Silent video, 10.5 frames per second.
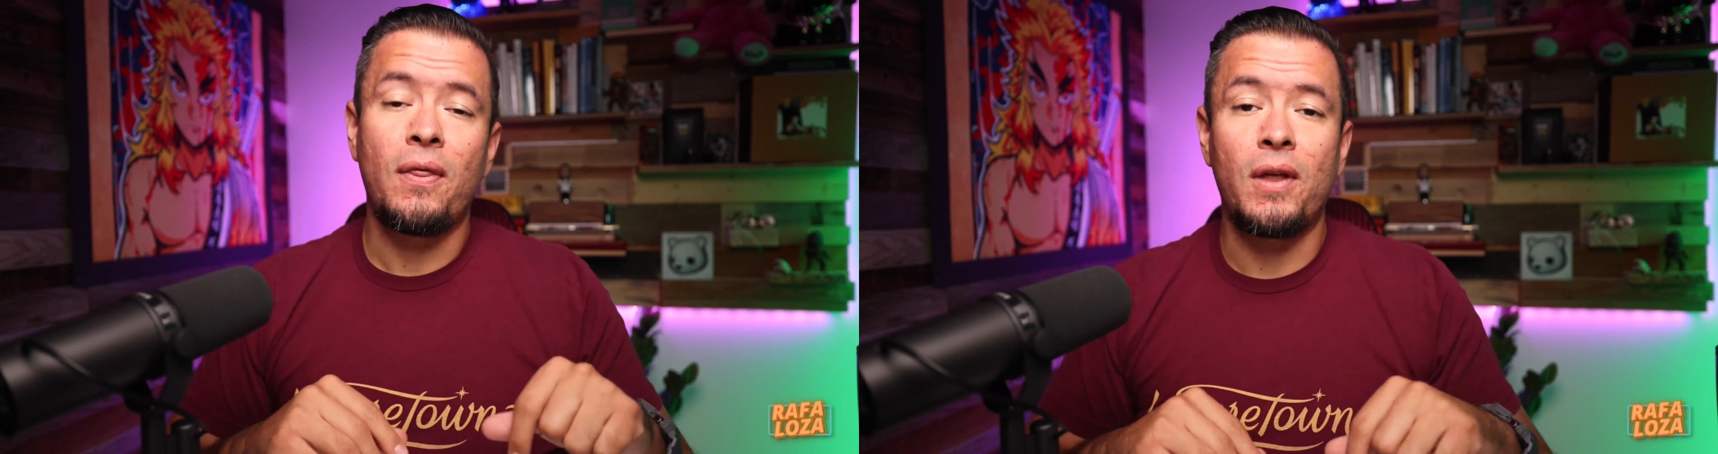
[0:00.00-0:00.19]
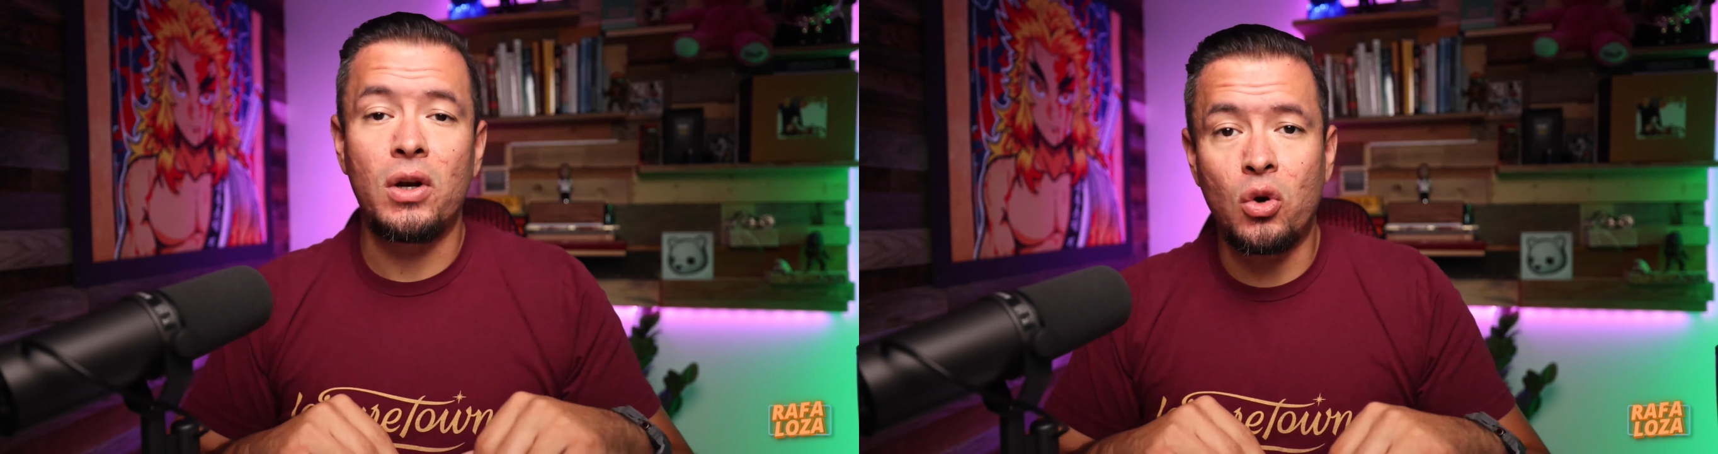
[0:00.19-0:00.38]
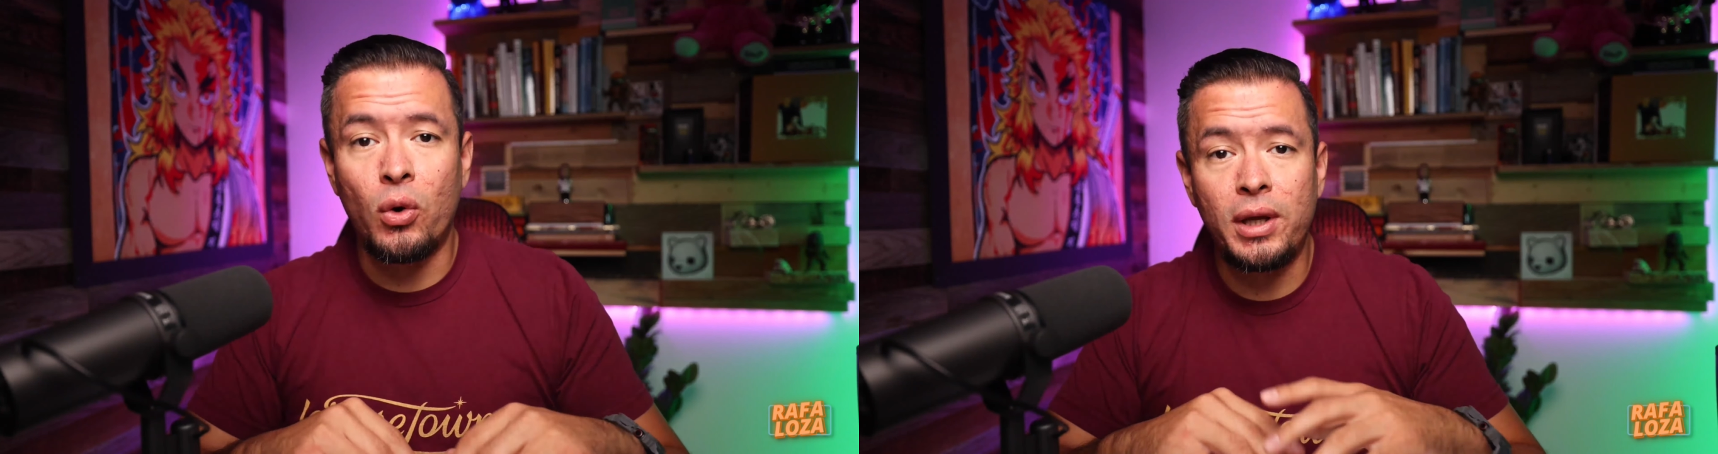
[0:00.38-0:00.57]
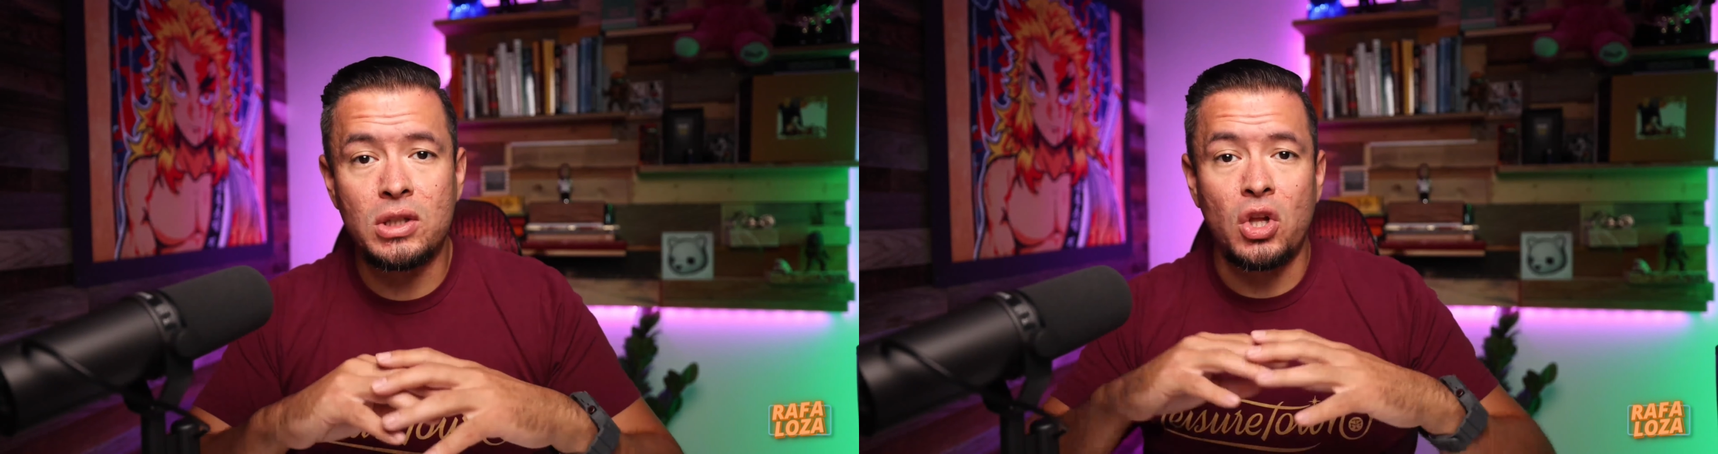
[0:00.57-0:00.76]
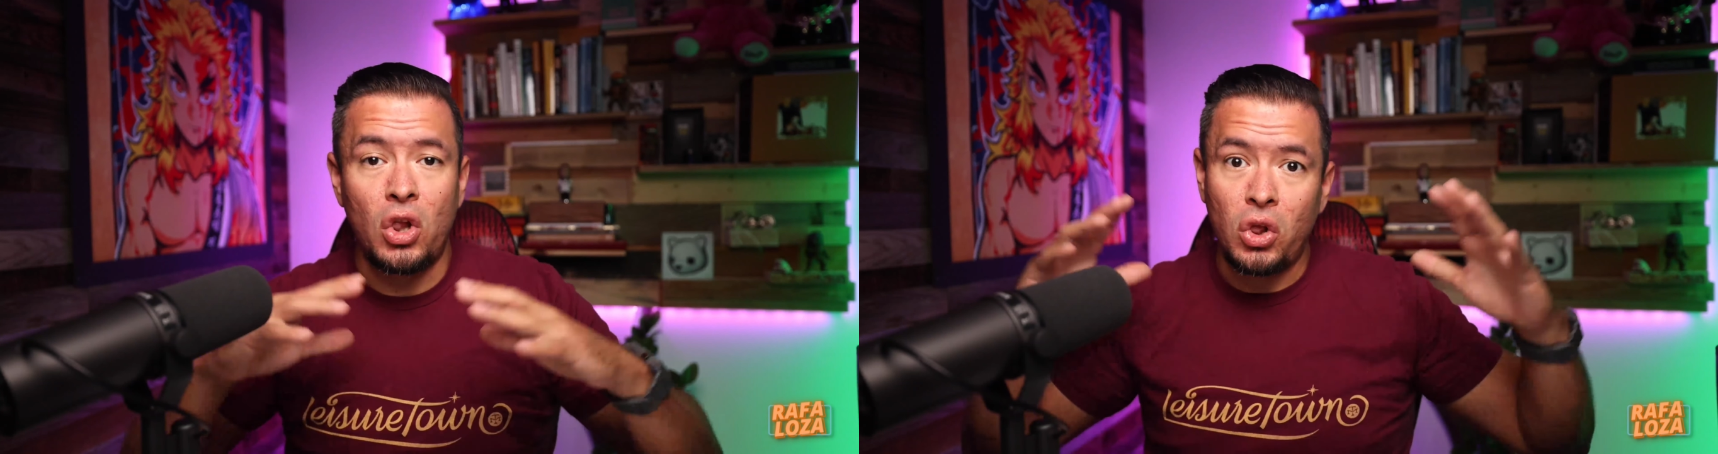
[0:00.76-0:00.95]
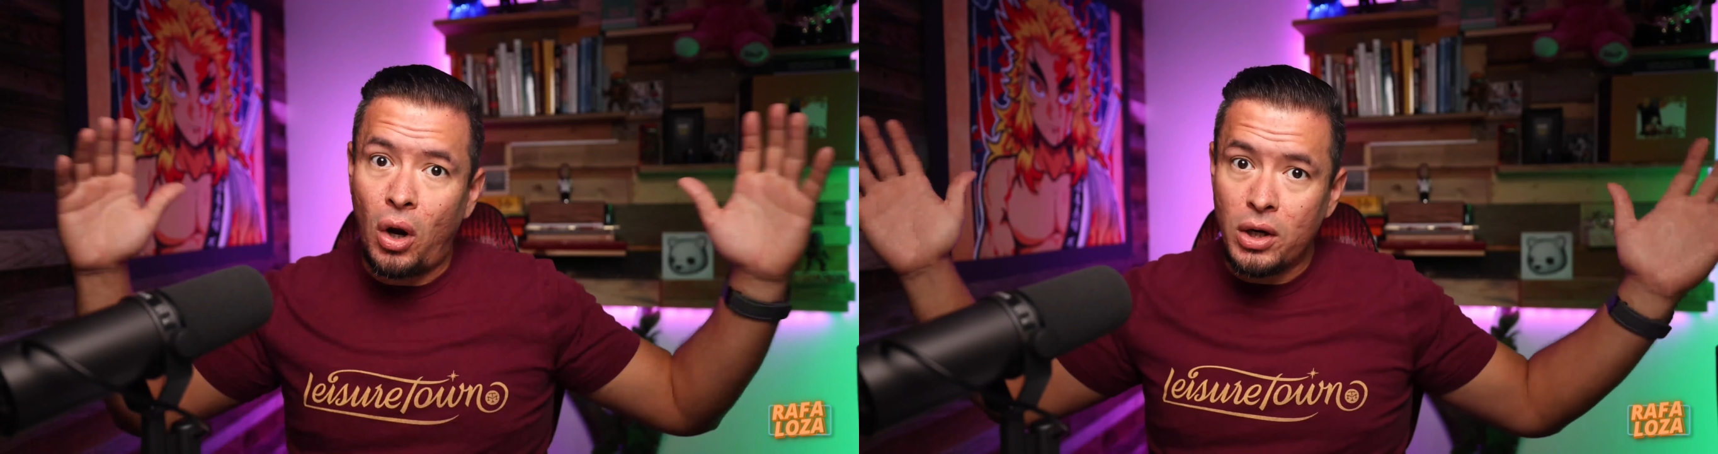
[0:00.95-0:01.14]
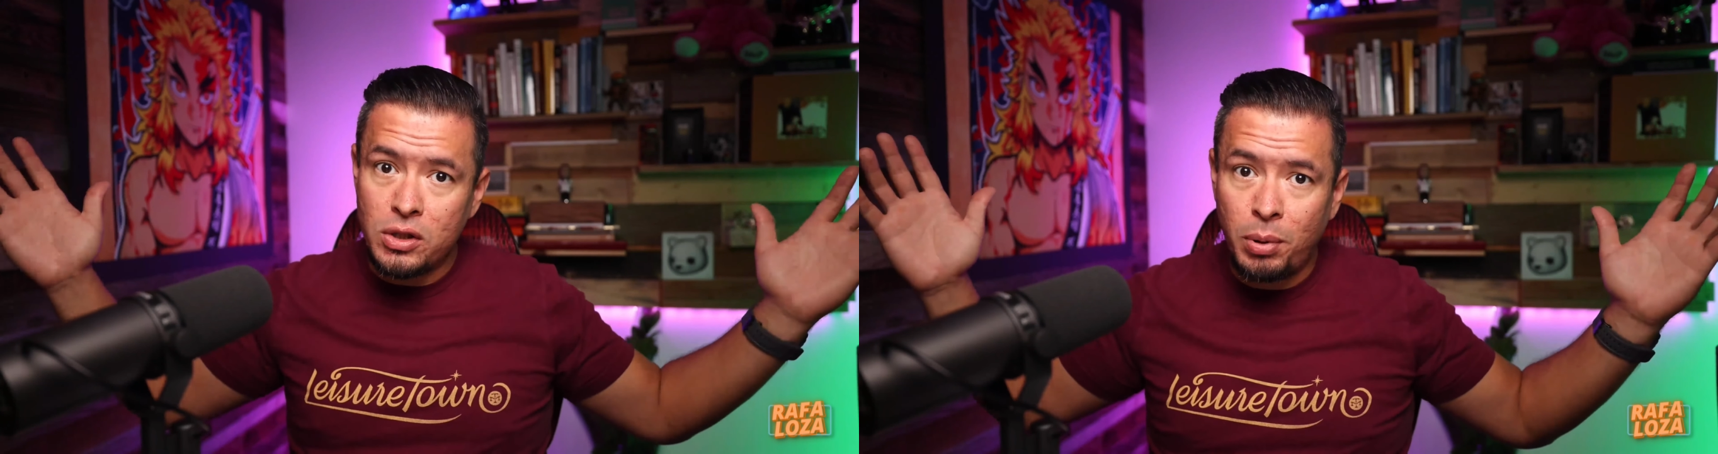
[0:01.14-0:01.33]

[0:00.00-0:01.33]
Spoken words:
that are going to large